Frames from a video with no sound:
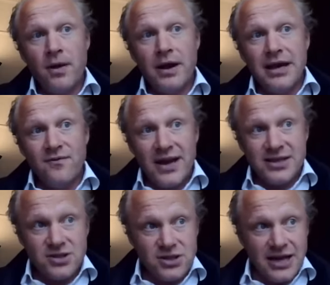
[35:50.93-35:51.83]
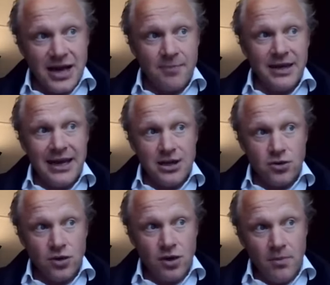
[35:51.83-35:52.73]
investors coming
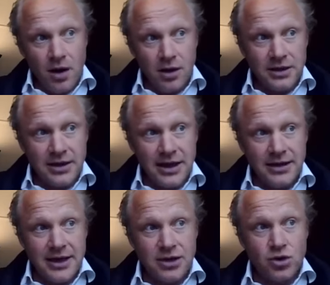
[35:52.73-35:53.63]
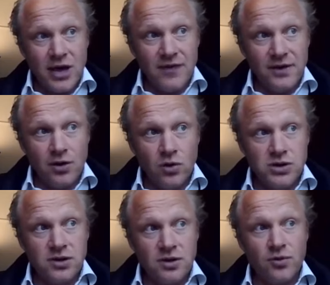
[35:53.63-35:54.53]
into the market and driving
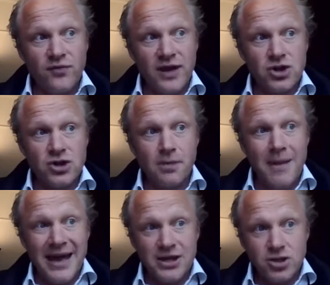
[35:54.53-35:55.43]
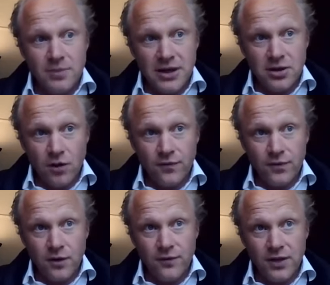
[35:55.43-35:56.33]
also the professional management
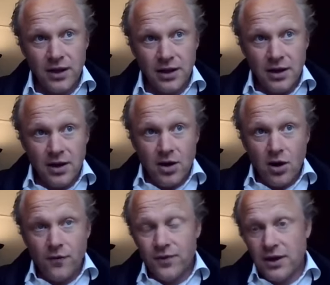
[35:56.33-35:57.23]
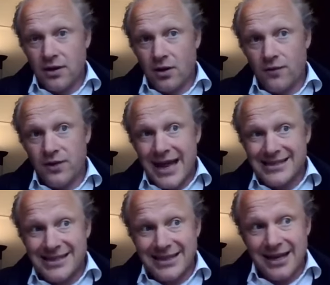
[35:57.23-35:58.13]
of the
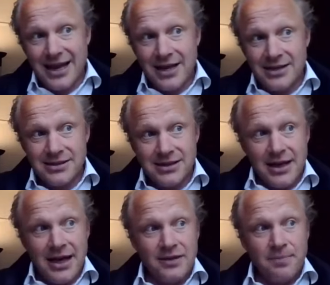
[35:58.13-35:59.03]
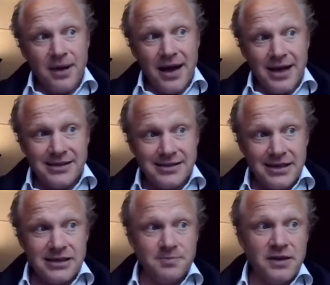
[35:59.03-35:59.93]
asset class. In the past, that
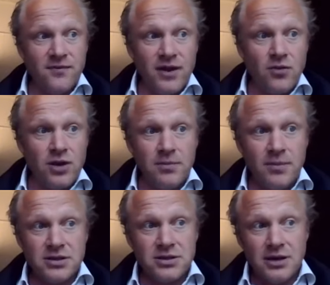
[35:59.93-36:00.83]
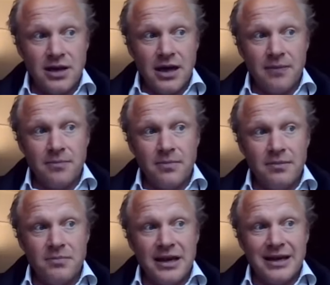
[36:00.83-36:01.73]
has been very much
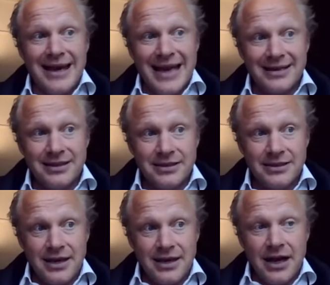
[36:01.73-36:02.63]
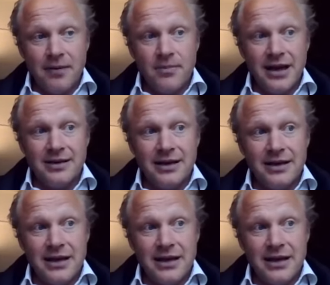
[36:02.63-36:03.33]
neglected, and